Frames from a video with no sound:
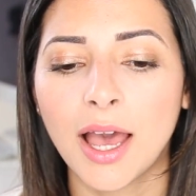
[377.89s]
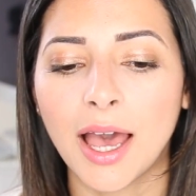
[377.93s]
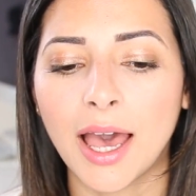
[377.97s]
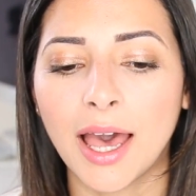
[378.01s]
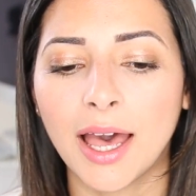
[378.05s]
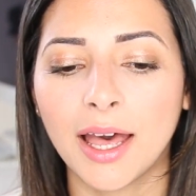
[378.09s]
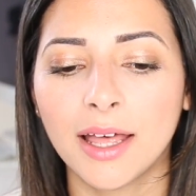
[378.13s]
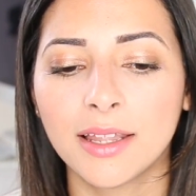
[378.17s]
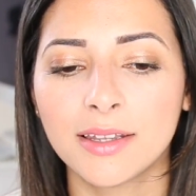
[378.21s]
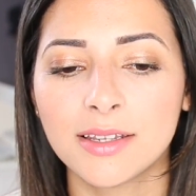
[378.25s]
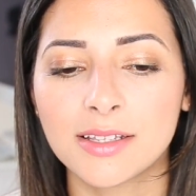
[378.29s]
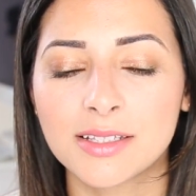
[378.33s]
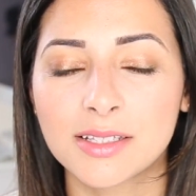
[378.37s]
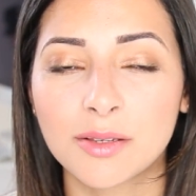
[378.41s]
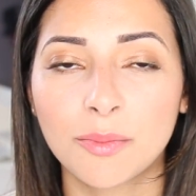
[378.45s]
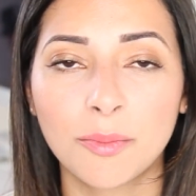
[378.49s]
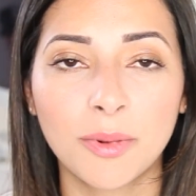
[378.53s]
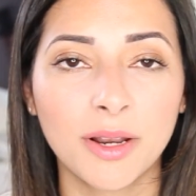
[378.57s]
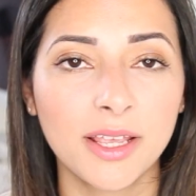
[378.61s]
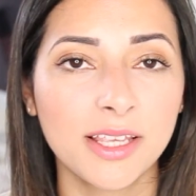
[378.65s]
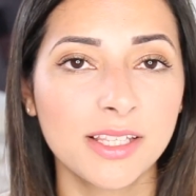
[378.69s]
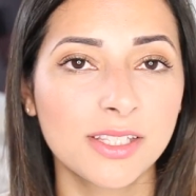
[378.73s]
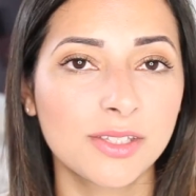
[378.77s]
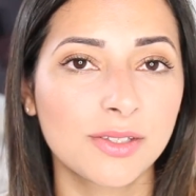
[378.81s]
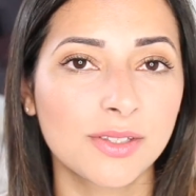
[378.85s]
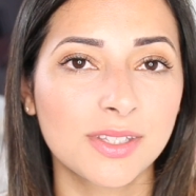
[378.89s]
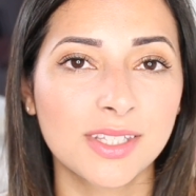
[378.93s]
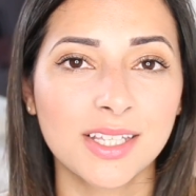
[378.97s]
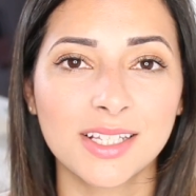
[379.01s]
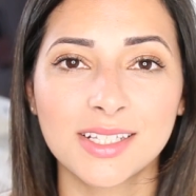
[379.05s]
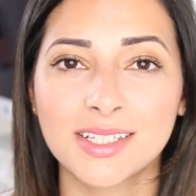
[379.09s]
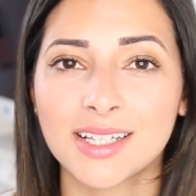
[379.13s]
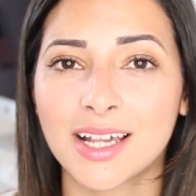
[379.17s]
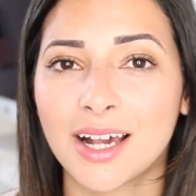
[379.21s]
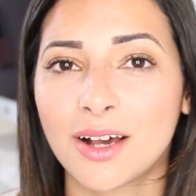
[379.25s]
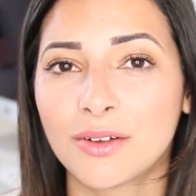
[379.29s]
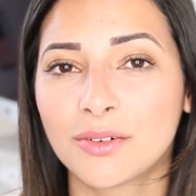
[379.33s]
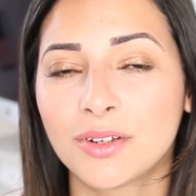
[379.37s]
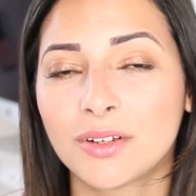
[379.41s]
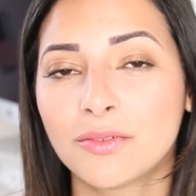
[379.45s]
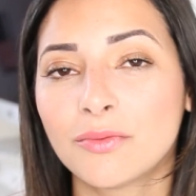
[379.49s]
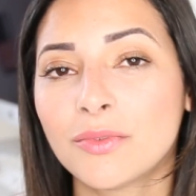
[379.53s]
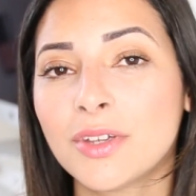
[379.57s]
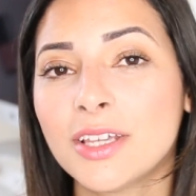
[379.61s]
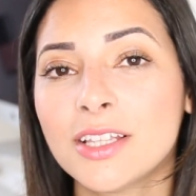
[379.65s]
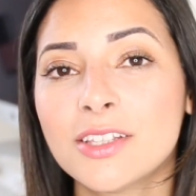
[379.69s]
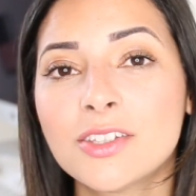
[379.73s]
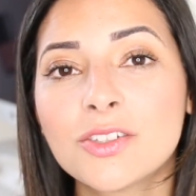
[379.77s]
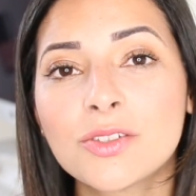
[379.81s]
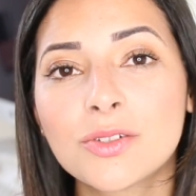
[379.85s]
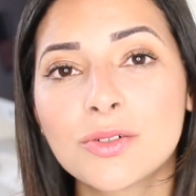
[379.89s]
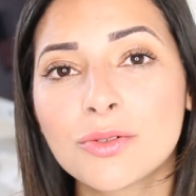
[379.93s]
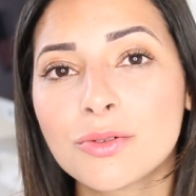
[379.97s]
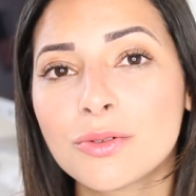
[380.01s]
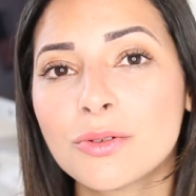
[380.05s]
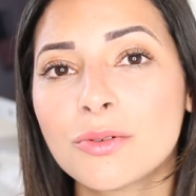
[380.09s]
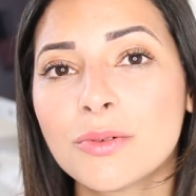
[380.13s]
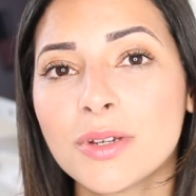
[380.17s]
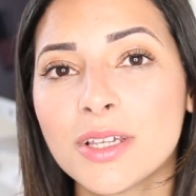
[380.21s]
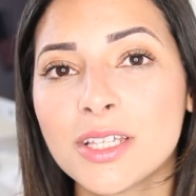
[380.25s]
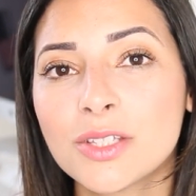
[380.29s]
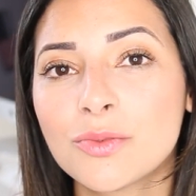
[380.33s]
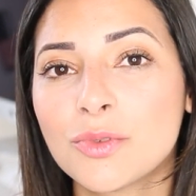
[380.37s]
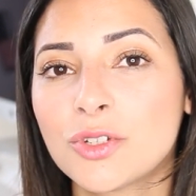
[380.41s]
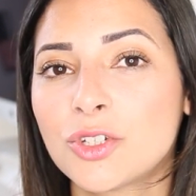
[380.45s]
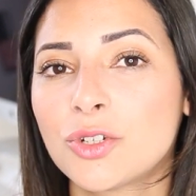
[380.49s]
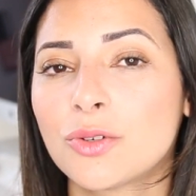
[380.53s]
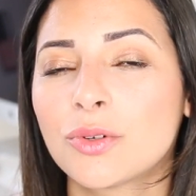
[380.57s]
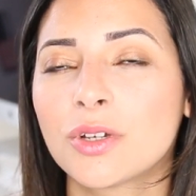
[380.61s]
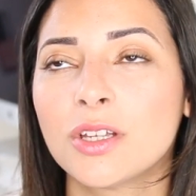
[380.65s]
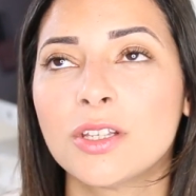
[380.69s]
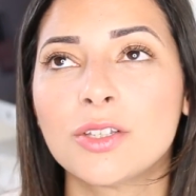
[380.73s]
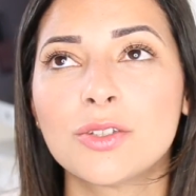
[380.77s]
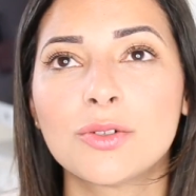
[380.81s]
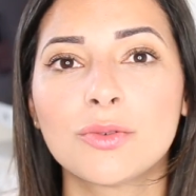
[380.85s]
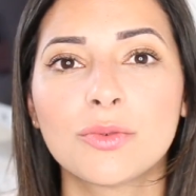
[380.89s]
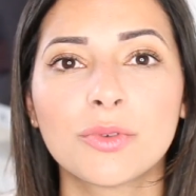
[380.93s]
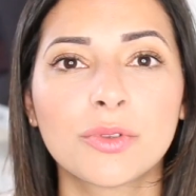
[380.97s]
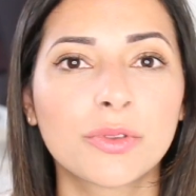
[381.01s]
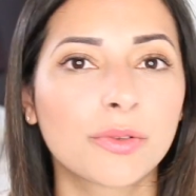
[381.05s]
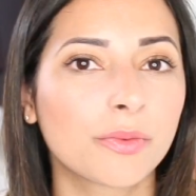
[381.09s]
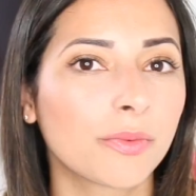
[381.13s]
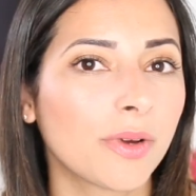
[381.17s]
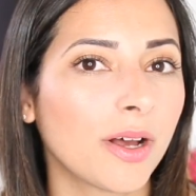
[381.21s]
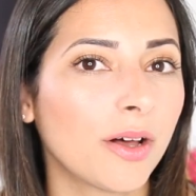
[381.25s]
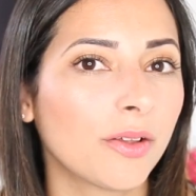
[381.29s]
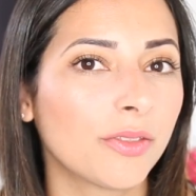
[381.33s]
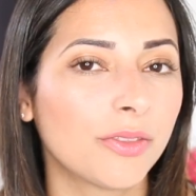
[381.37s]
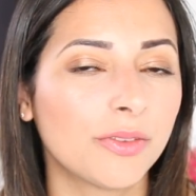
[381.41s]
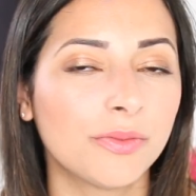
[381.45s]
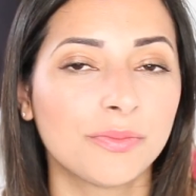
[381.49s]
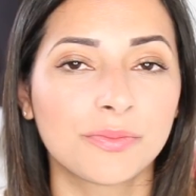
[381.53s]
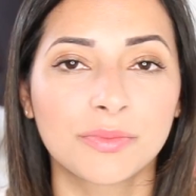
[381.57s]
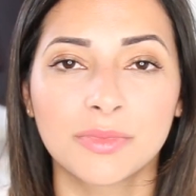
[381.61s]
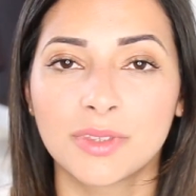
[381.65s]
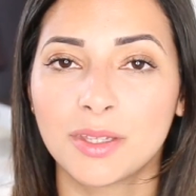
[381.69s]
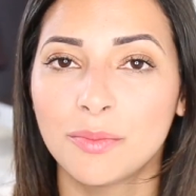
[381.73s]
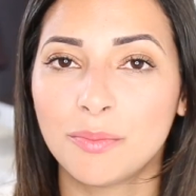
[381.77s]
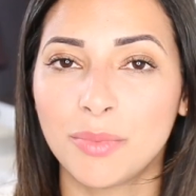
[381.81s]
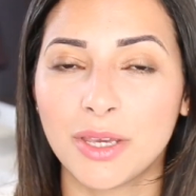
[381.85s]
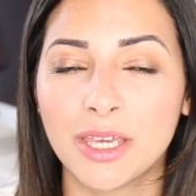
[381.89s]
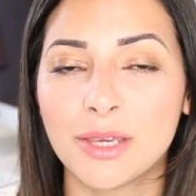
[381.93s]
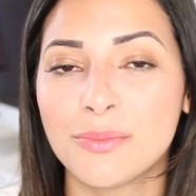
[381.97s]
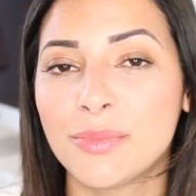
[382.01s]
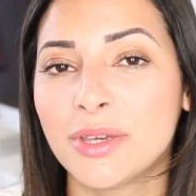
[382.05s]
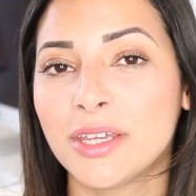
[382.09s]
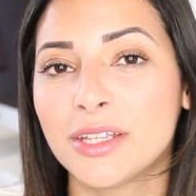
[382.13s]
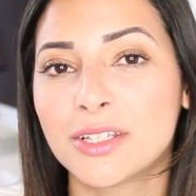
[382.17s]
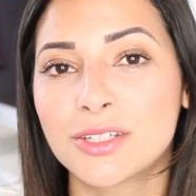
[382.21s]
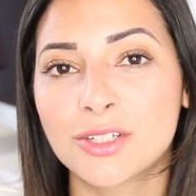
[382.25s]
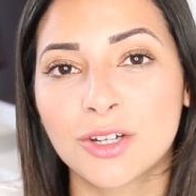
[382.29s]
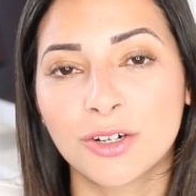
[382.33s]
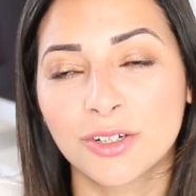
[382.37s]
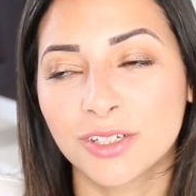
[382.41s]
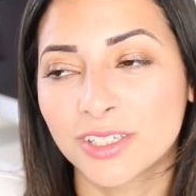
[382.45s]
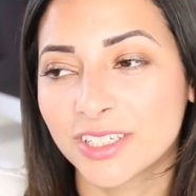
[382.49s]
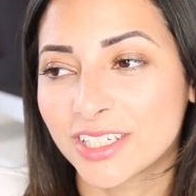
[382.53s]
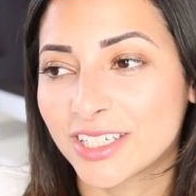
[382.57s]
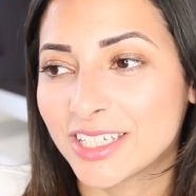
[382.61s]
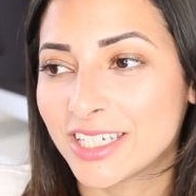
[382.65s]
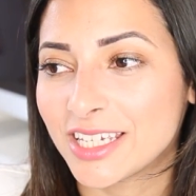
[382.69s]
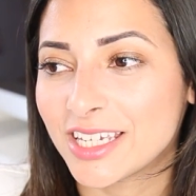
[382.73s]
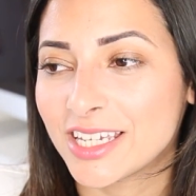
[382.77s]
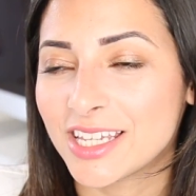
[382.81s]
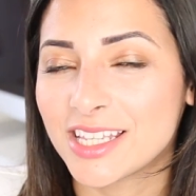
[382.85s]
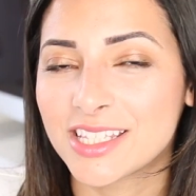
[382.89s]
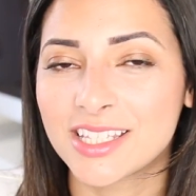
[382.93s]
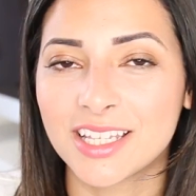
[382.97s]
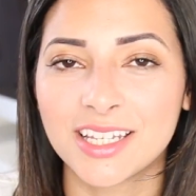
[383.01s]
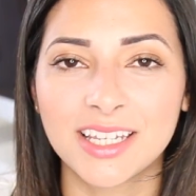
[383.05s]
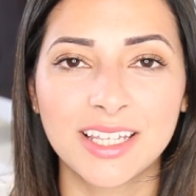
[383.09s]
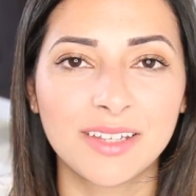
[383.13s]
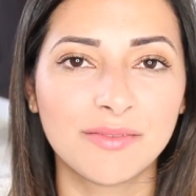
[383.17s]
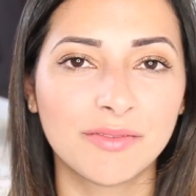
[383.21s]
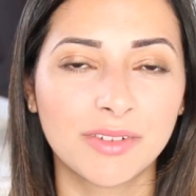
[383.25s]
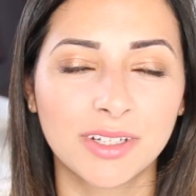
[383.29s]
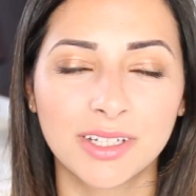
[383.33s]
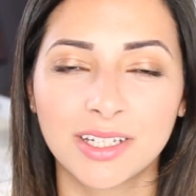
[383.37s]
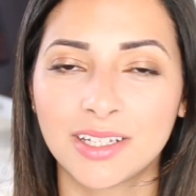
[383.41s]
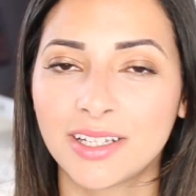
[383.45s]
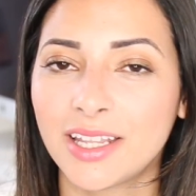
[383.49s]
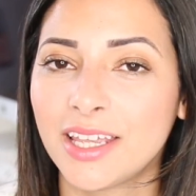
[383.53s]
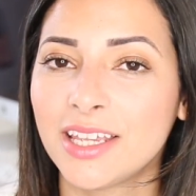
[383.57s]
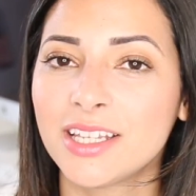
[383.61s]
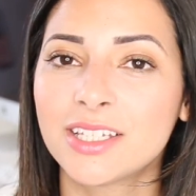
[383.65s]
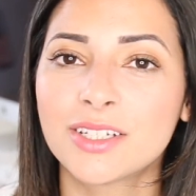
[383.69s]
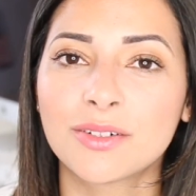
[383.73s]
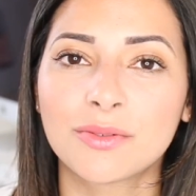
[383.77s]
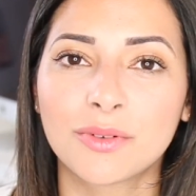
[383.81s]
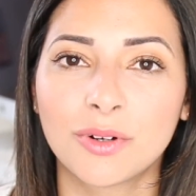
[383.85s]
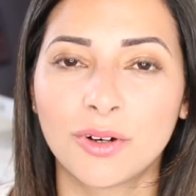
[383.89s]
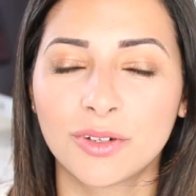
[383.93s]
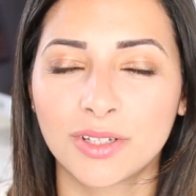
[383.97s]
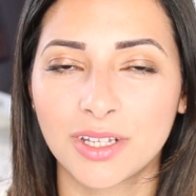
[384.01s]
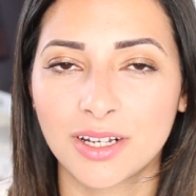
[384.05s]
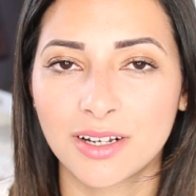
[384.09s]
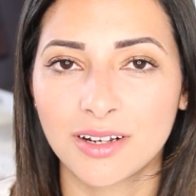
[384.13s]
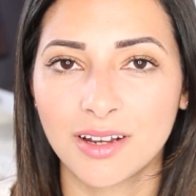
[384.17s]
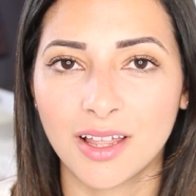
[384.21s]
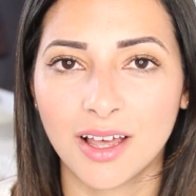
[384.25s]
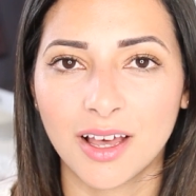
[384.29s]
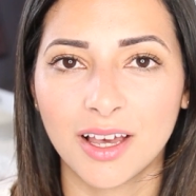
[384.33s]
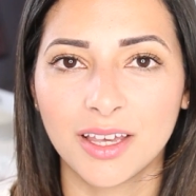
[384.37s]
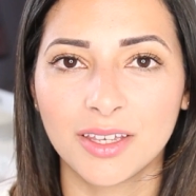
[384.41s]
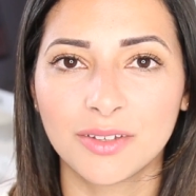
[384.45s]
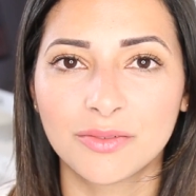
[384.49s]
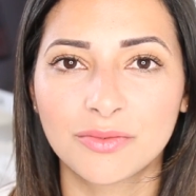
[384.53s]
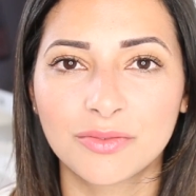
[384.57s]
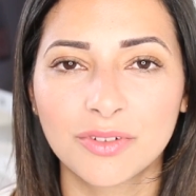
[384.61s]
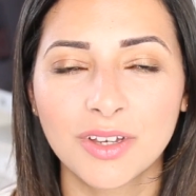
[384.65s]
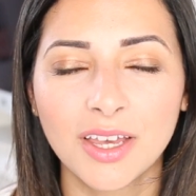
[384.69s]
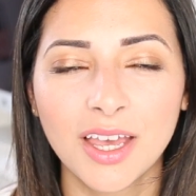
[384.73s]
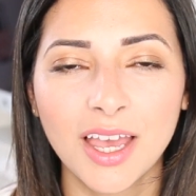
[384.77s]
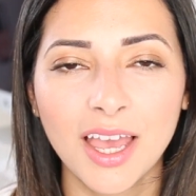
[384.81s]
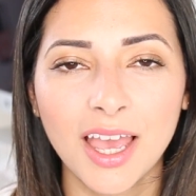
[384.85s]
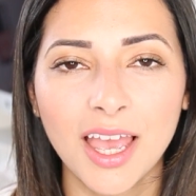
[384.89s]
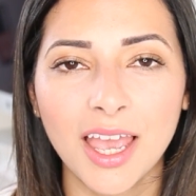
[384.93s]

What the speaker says: And it's a place to sit down and read stories, which you can do throughout the baby, toddler years, and even later on in life.